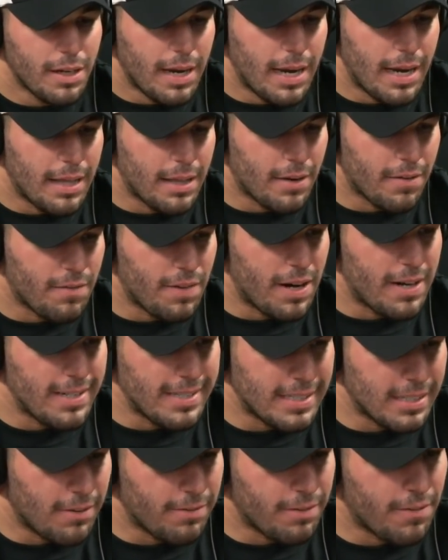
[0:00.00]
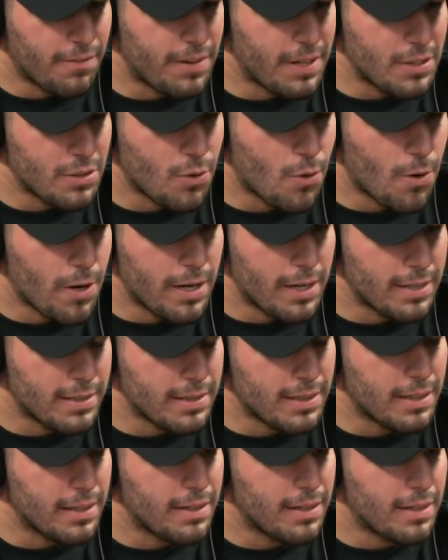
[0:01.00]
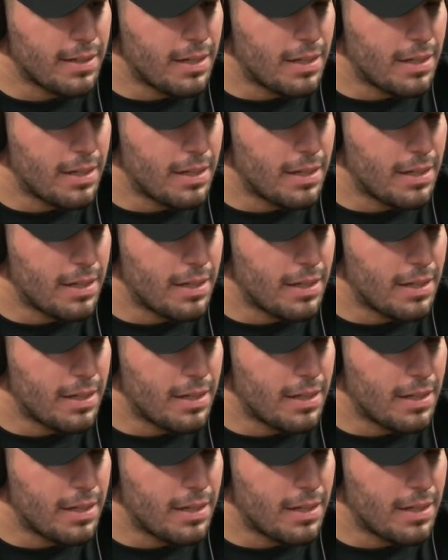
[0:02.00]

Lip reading: and they're very self-defense oriented.